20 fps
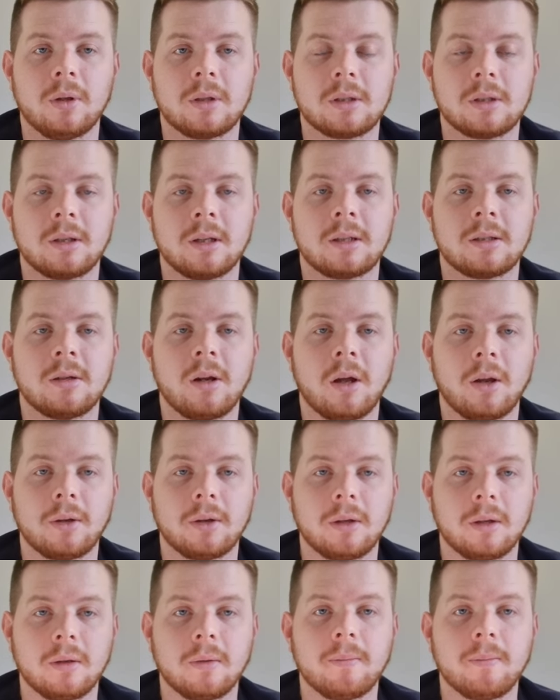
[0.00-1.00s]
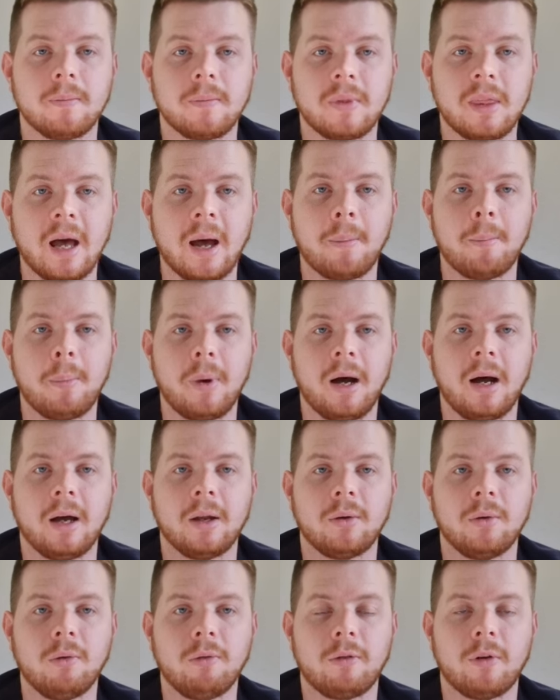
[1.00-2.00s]
It's, it's not that
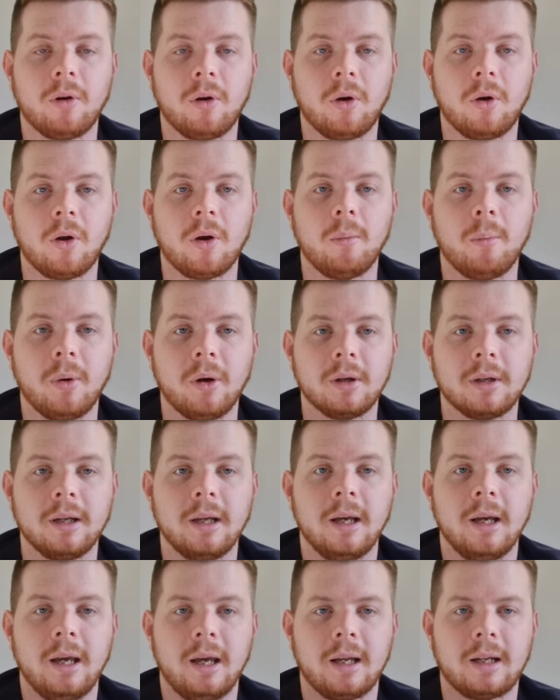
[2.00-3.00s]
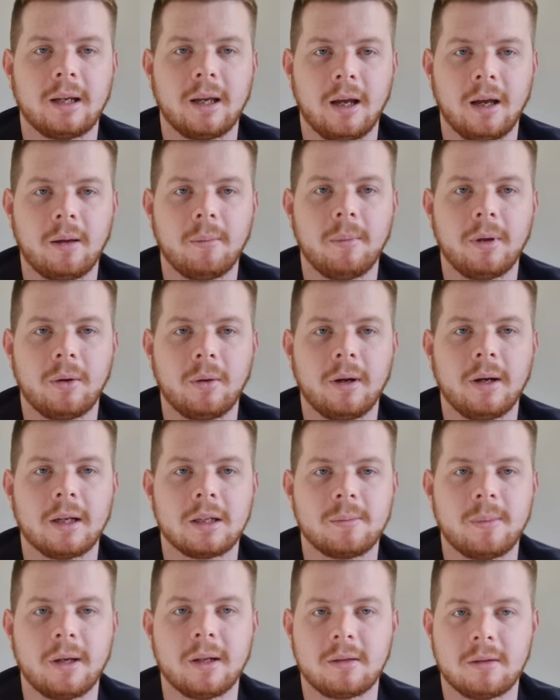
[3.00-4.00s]
bad overall, but it can be quite
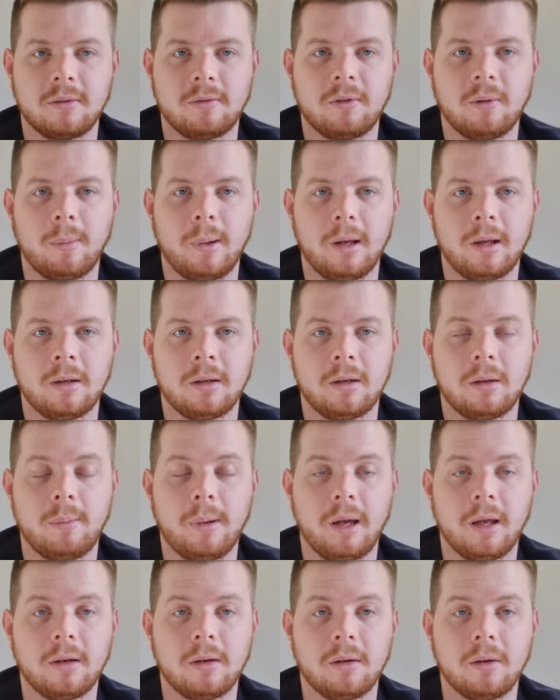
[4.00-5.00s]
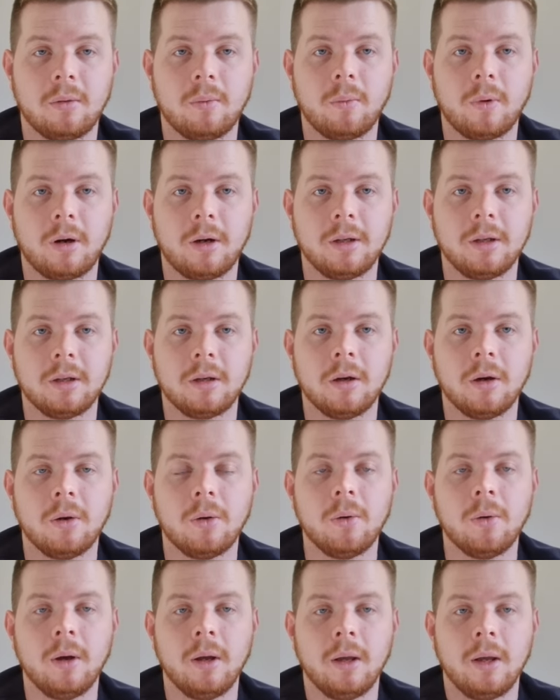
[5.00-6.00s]
expensive dep depending on where you
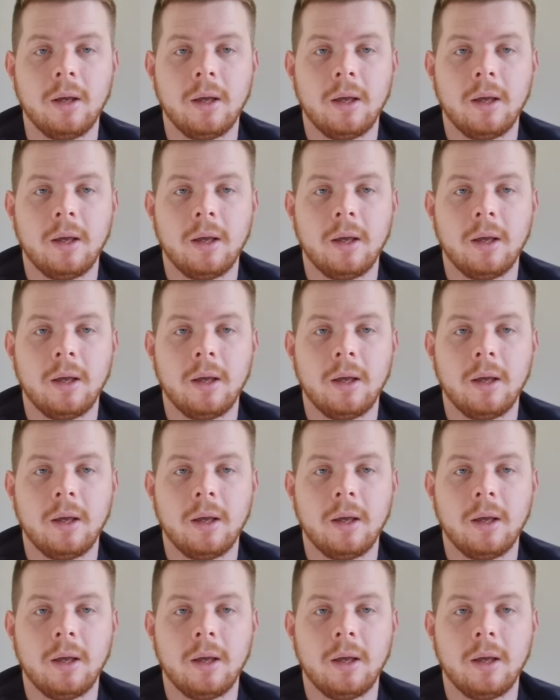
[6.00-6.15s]
go.